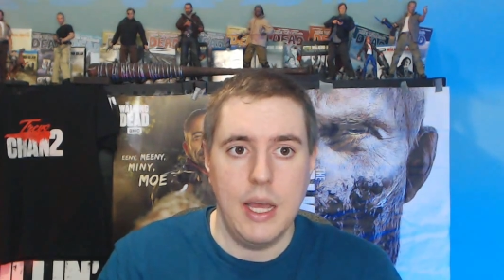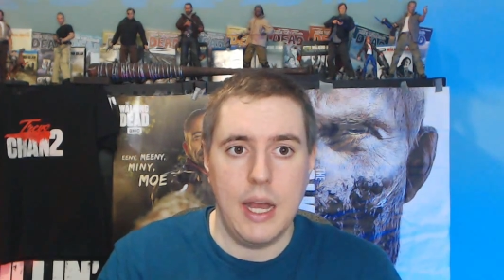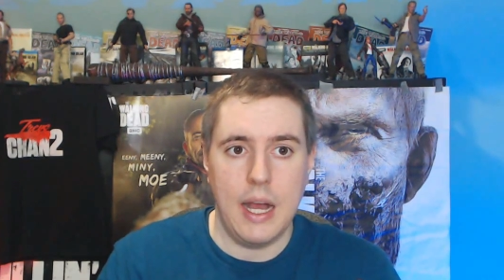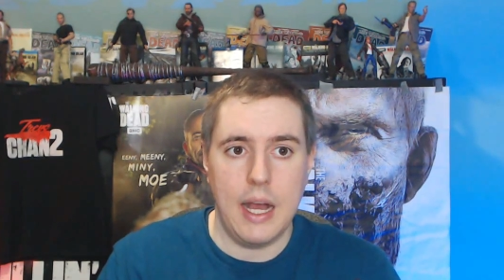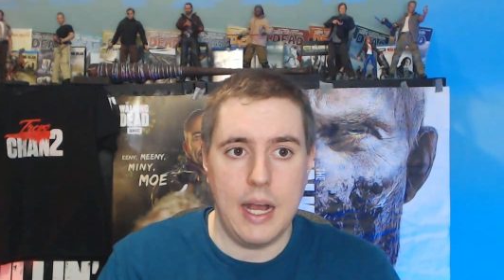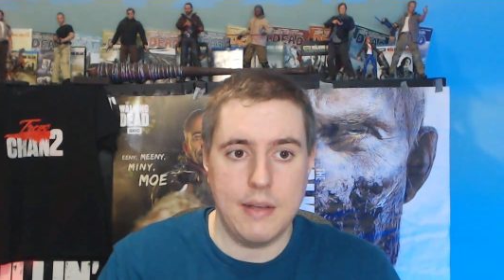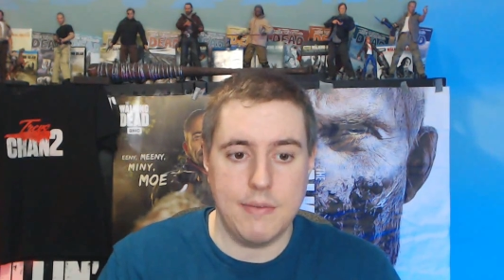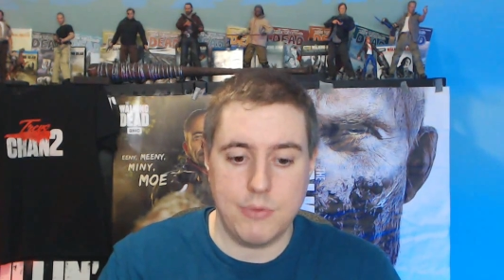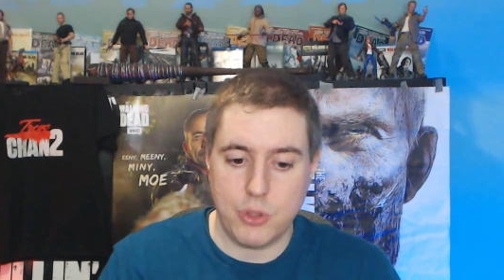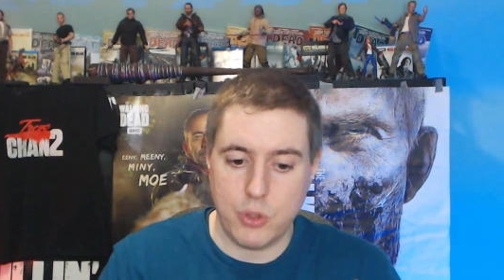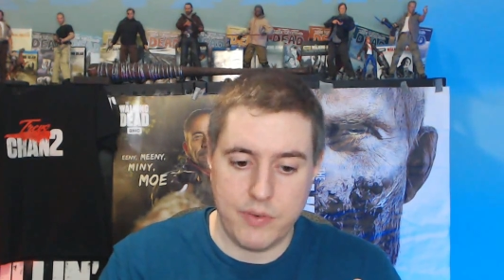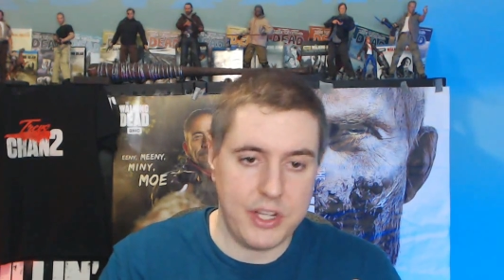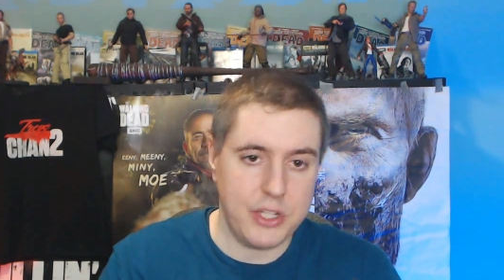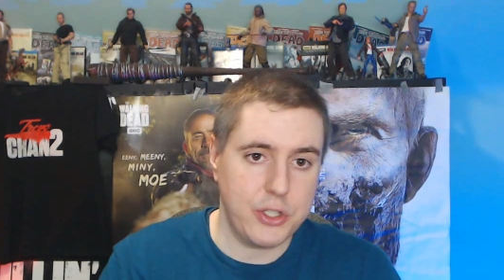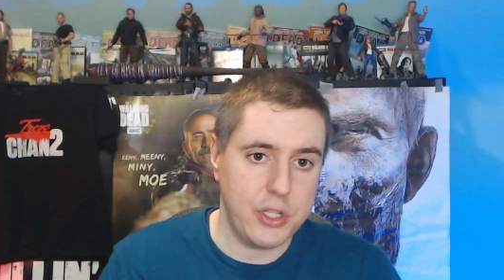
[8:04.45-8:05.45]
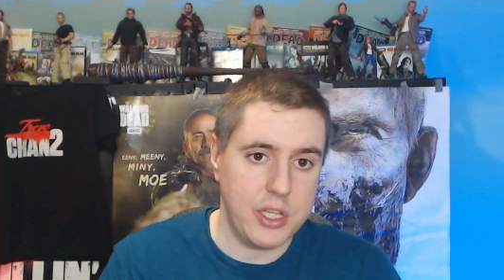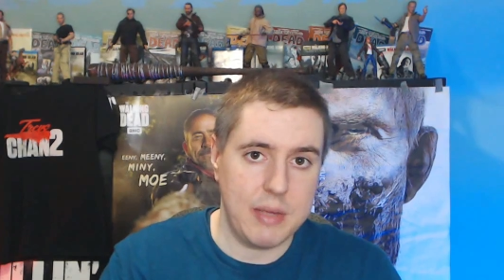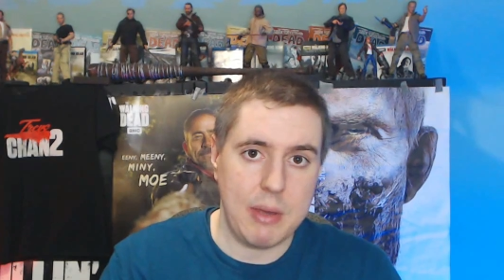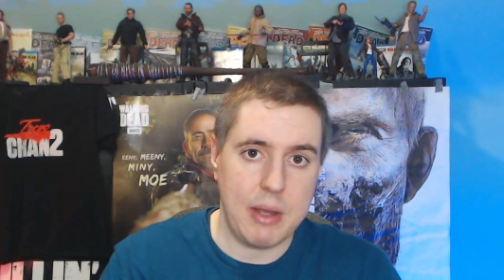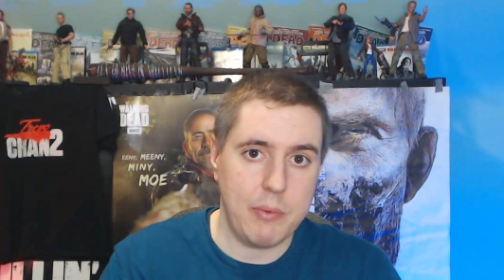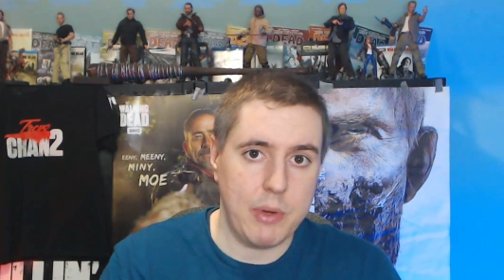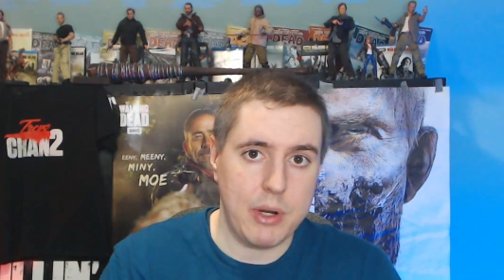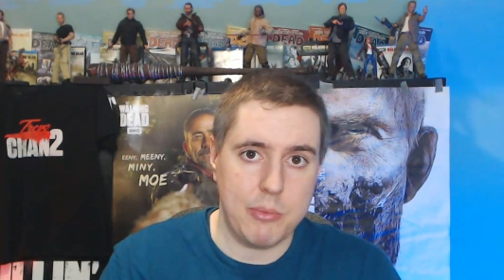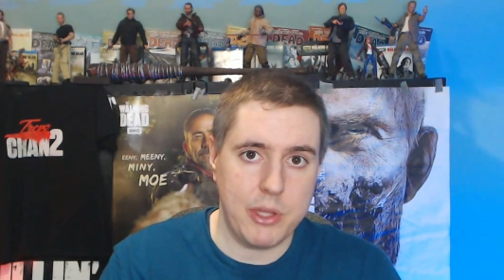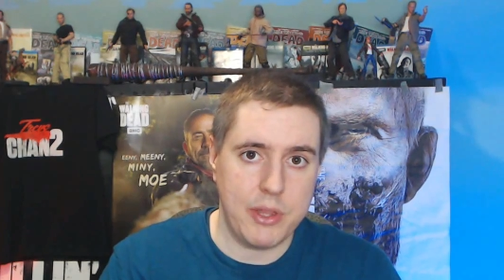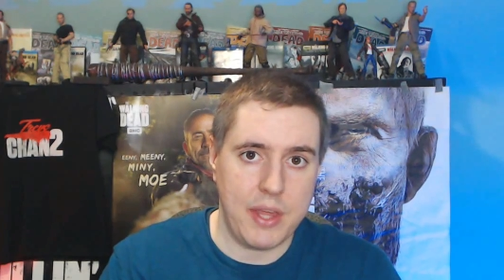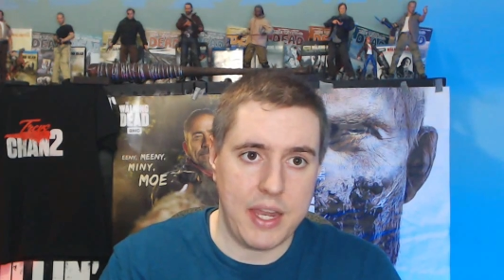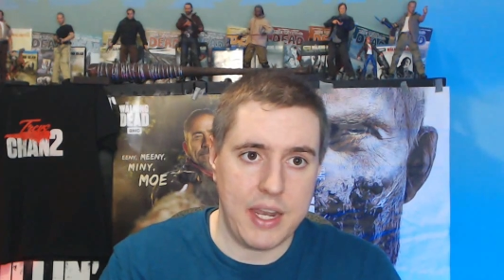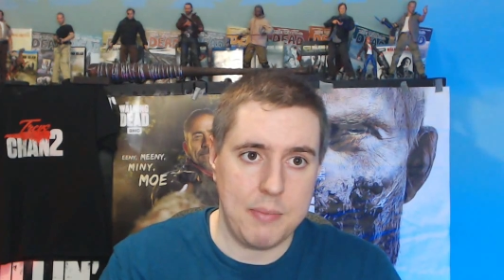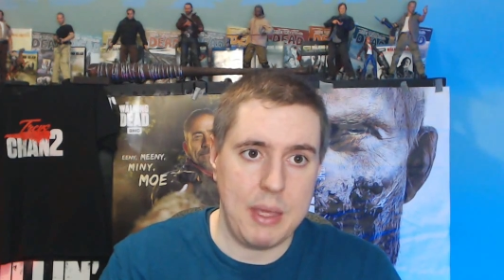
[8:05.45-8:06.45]
um, so eventually they might want to bring
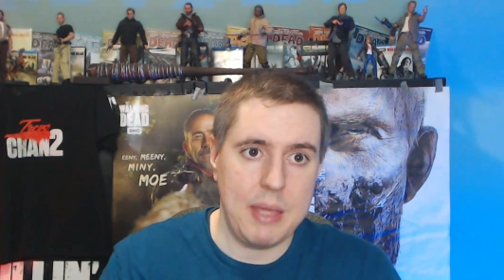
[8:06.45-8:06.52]
that in.